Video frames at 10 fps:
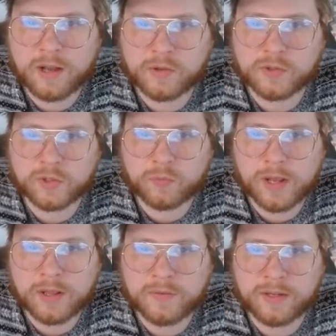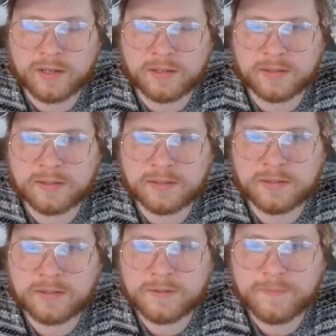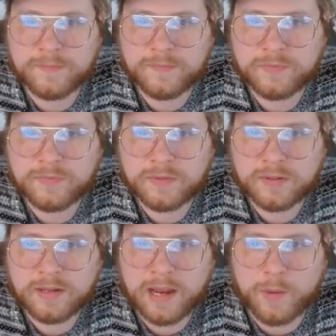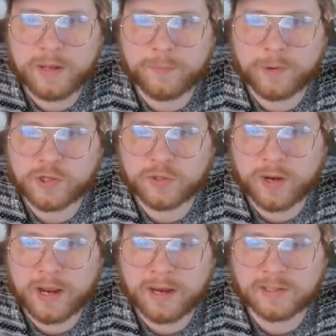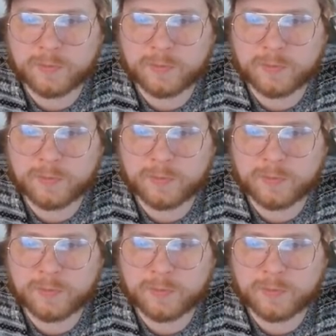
colors are relevant. And we can pressure their hand,